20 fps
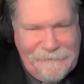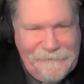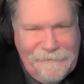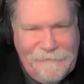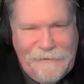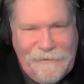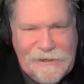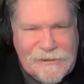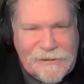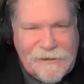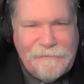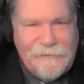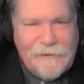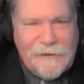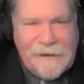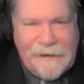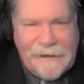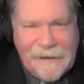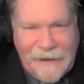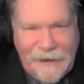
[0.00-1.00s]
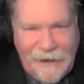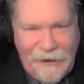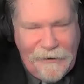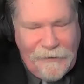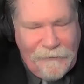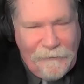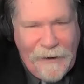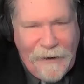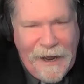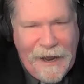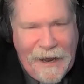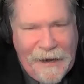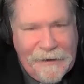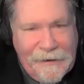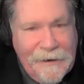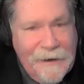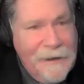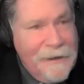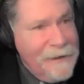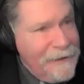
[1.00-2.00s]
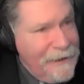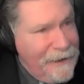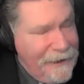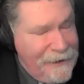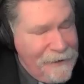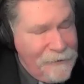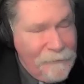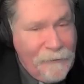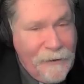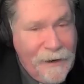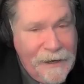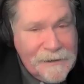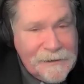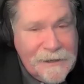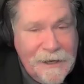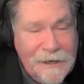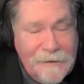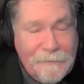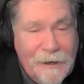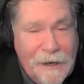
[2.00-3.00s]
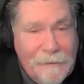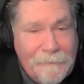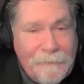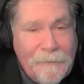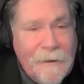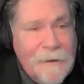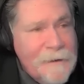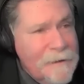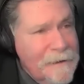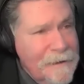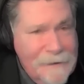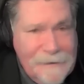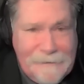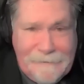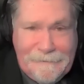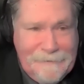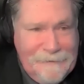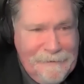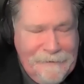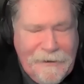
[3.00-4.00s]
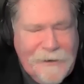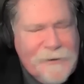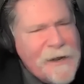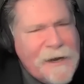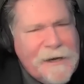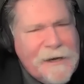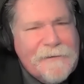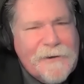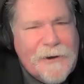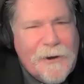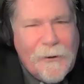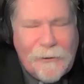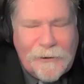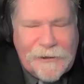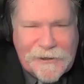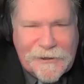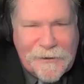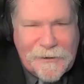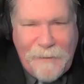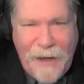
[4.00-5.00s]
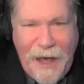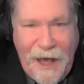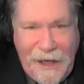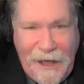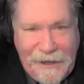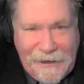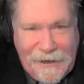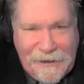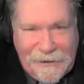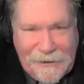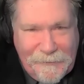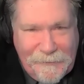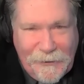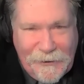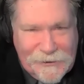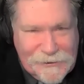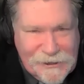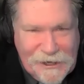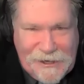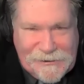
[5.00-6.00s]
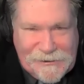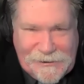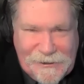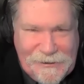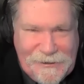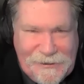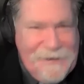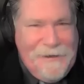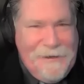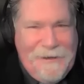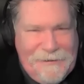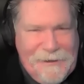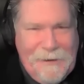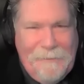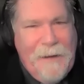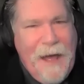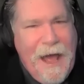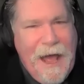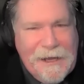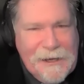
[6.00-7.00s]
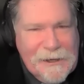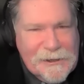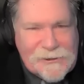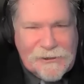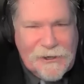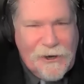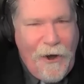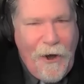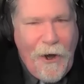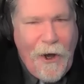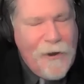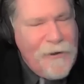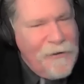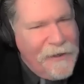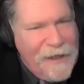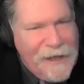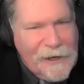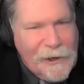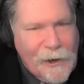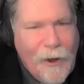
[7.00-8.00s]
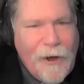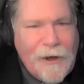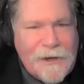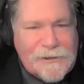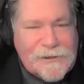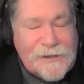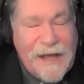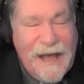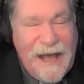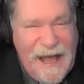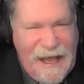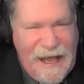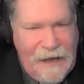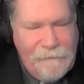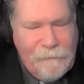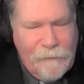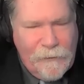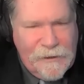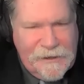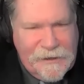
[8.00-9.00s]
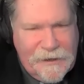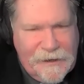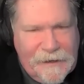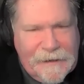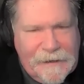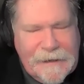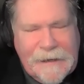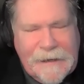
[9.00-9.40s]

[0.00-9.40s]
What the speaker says: vis-a-vis Iran. And Iran came up. They're not even holding the bag anymore, Jason. The bag is gone. They lost everything.